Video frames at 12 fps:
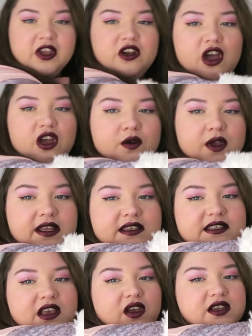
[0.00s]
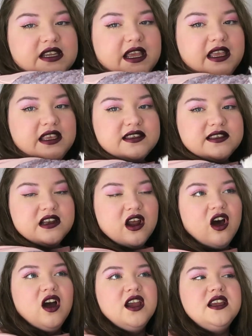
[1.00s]
no inside it is
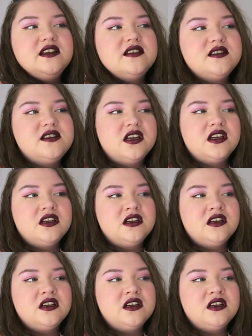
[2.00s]
lined